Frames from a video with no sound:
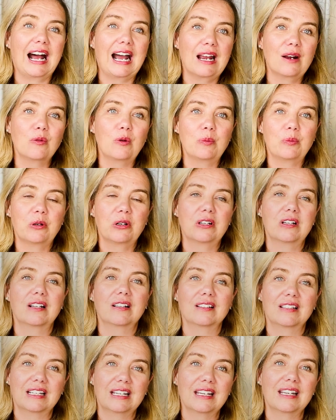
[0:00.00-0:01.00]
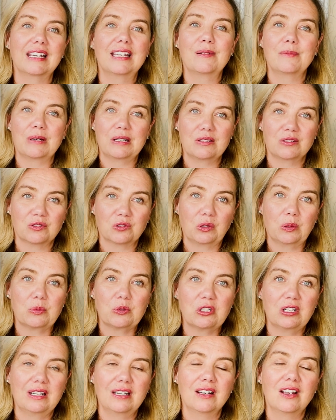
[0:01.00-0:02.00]
I will put a link in my
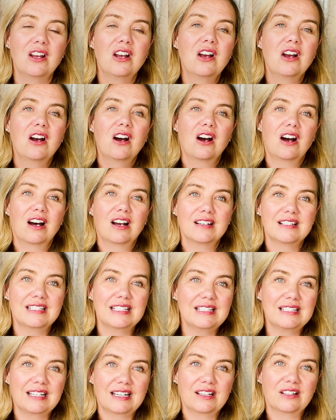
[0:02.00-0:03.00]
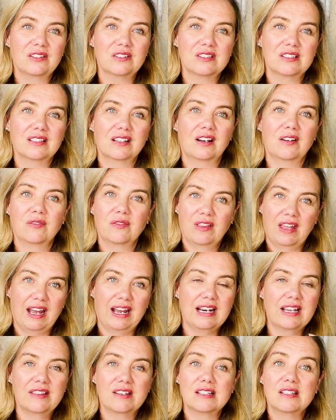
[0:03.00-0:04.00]
description on details of
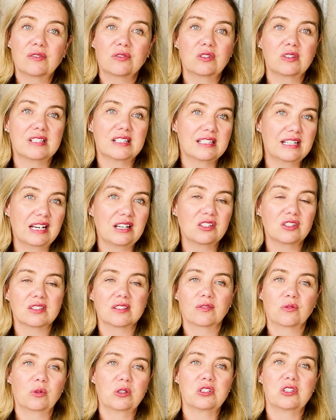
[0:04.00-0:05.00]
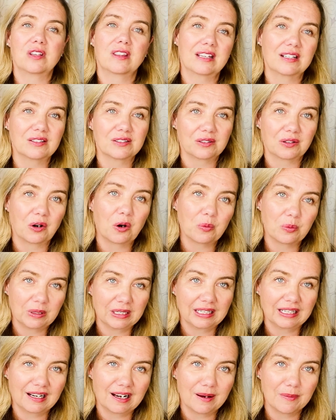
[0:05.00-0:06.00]
that and the different stages of which things are
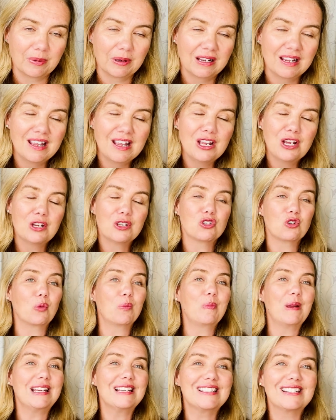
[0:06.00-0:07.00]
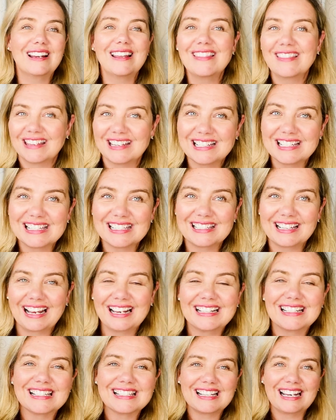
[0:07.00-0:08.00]
opening up. So based on this,
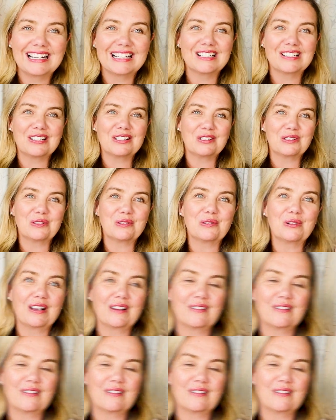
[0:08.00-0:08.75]
I decided to do